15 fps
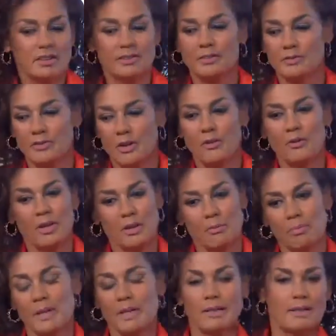in this
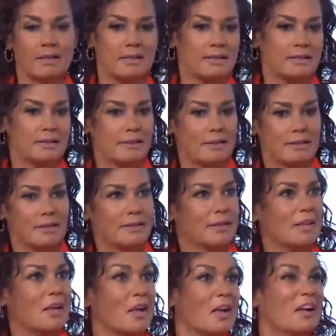case. Yes, you are.
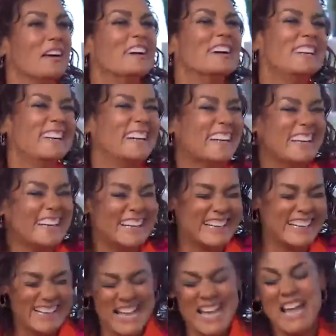
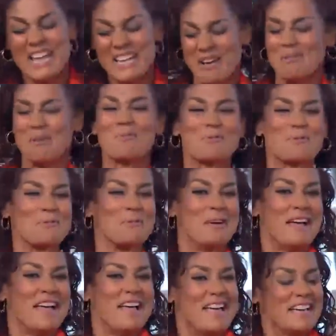Yes, but I mean,
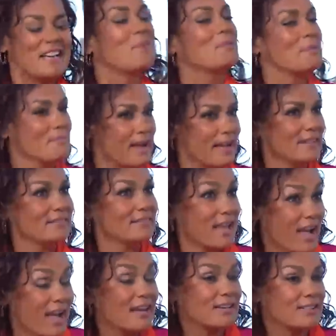
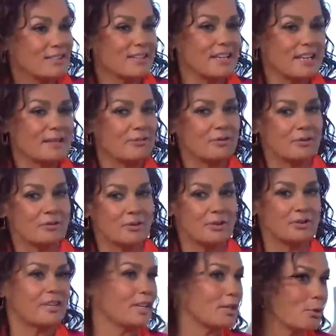I've had some hiccups
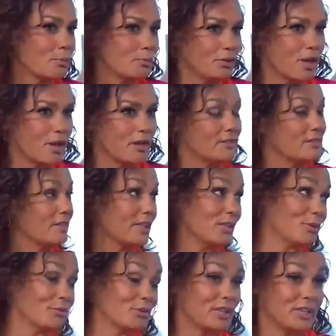in my daily
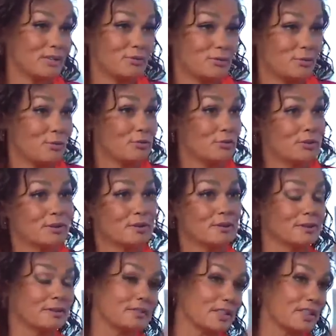life
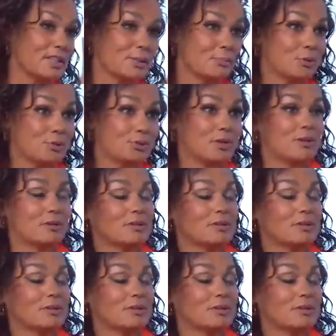and a lot